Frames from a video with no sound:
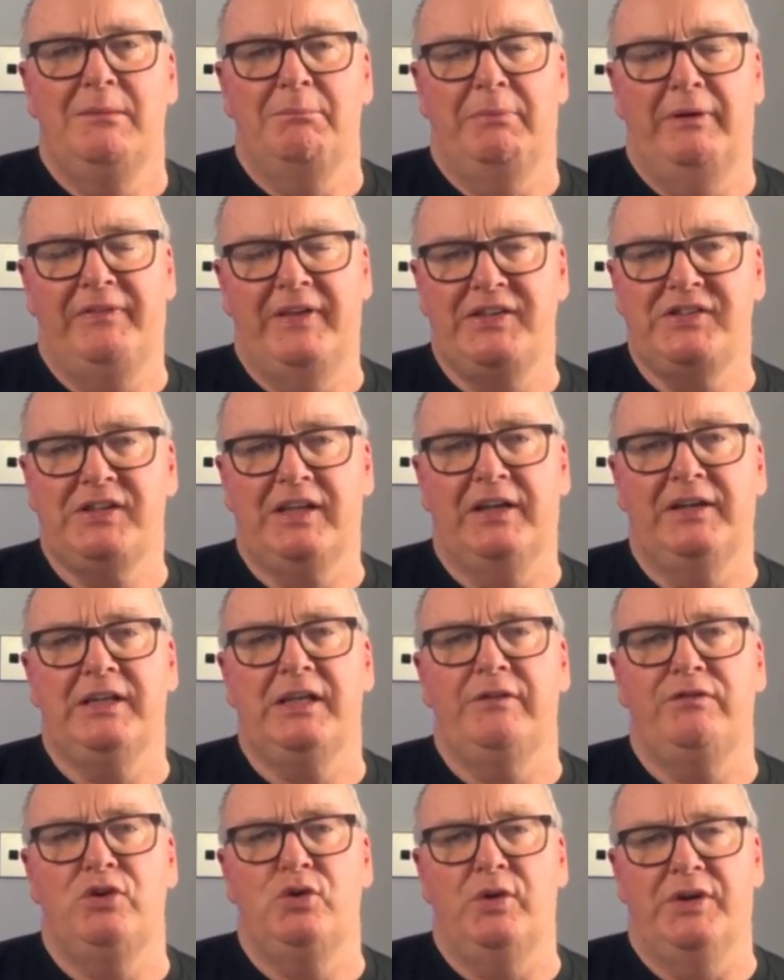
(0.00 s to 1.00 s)
but that's going to
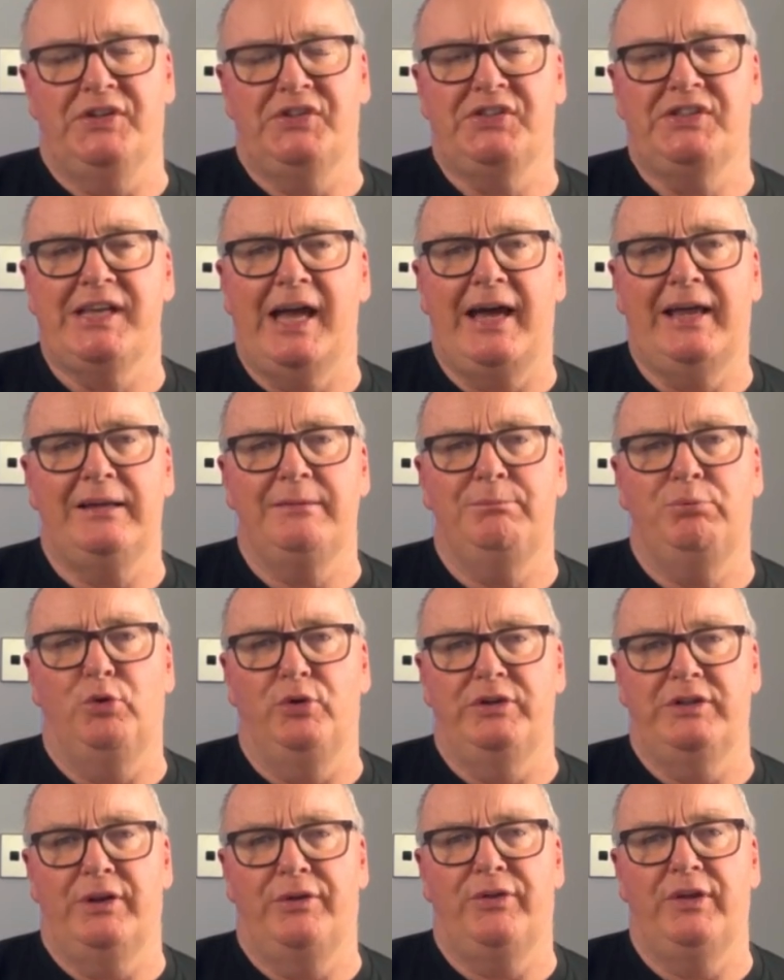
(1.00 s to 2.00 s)
give you a starting
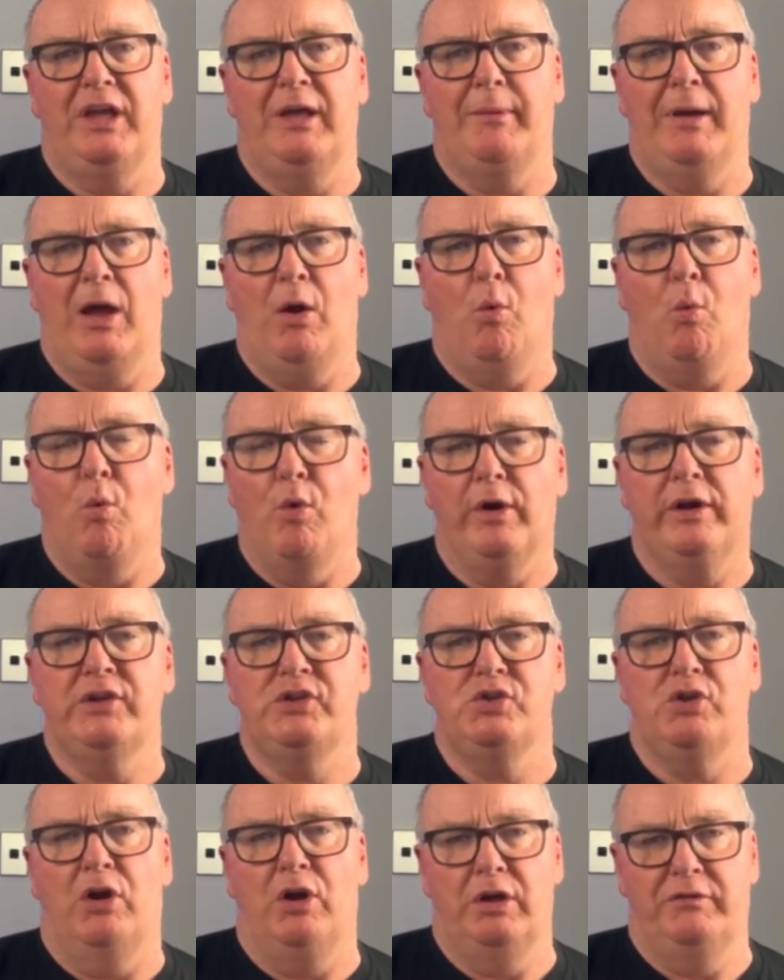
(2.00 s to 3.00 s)
point to think about what is
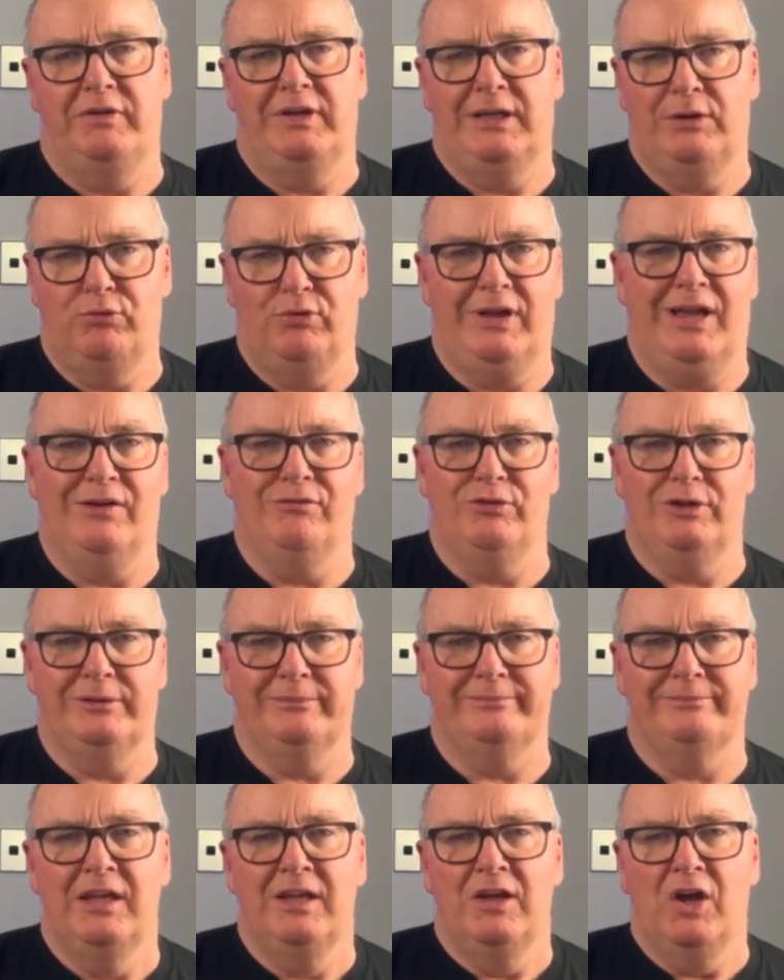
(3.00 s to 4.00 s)
your overhead recovery.
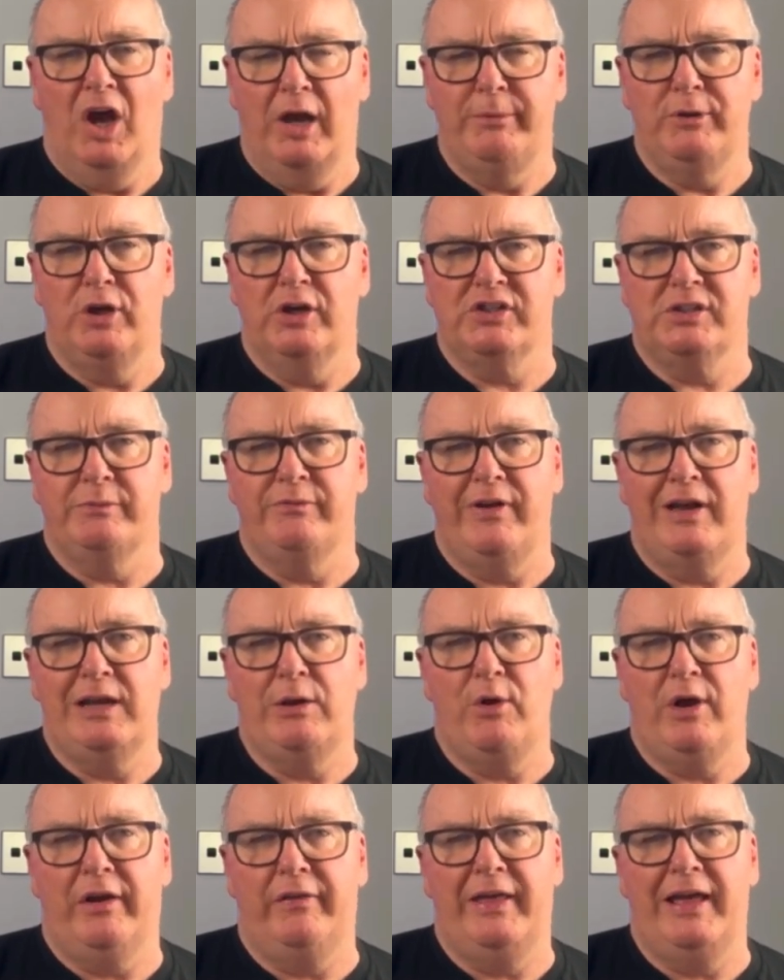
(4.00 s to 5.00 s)
Hope you got some
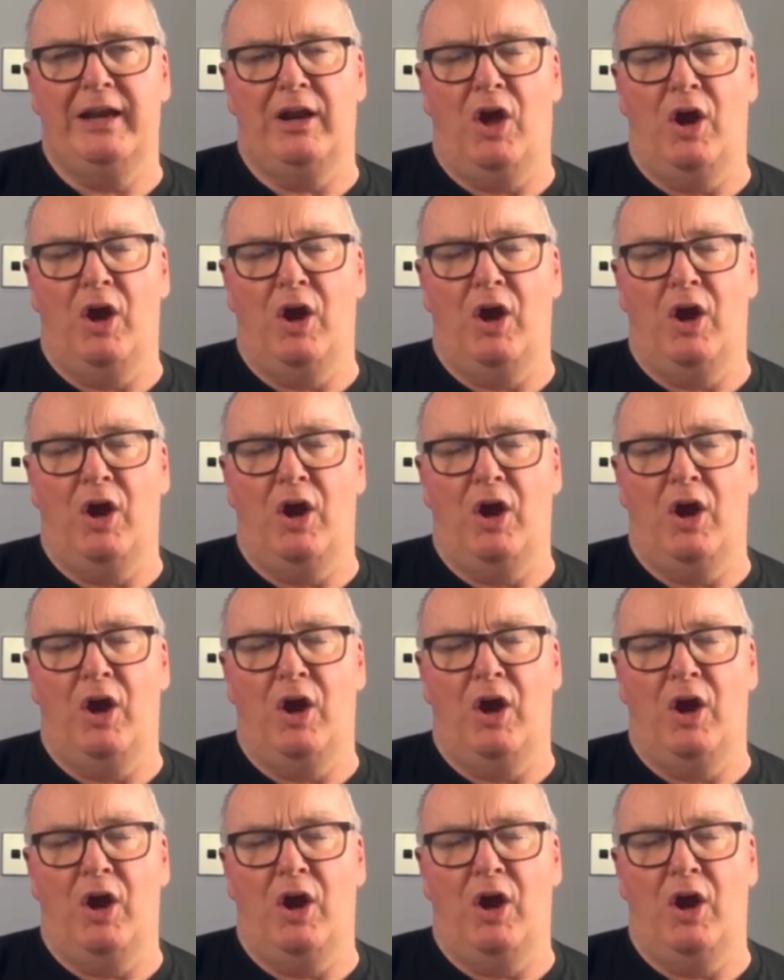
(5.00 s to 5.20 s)
value out of that.